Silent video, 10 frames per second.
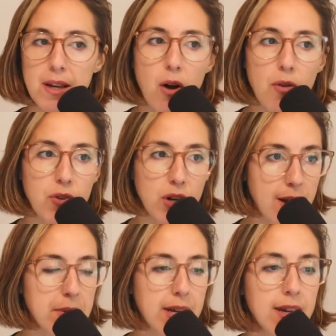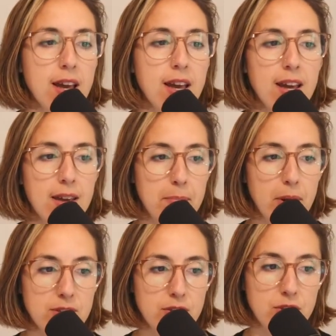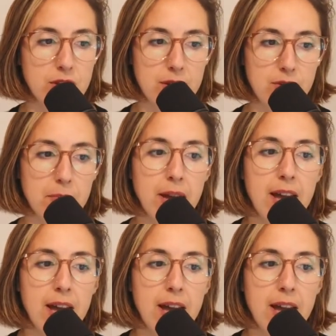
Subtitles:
overcoming imposter syndrome,